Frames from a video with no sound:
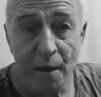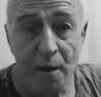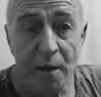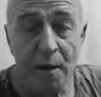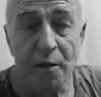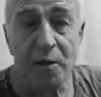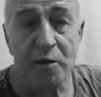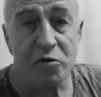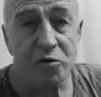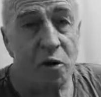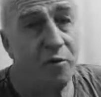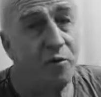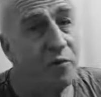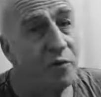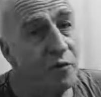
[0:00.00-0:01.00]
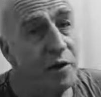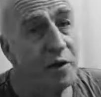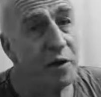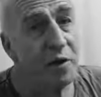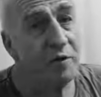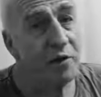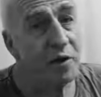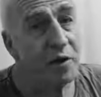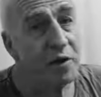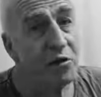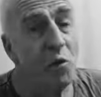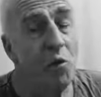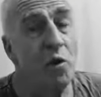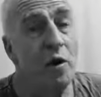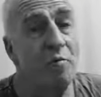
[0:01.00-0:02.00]
Now, the trouble with freediving is
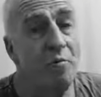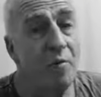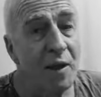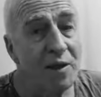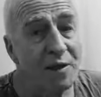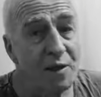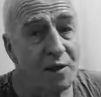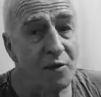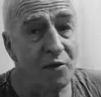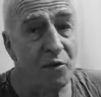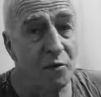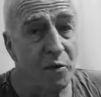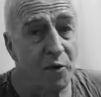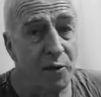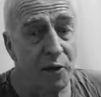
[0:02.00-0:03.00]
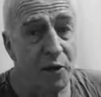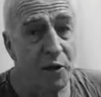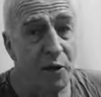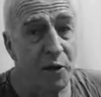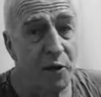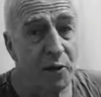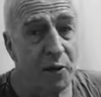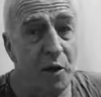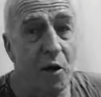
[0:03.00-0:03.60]
we mustn't look where we're going.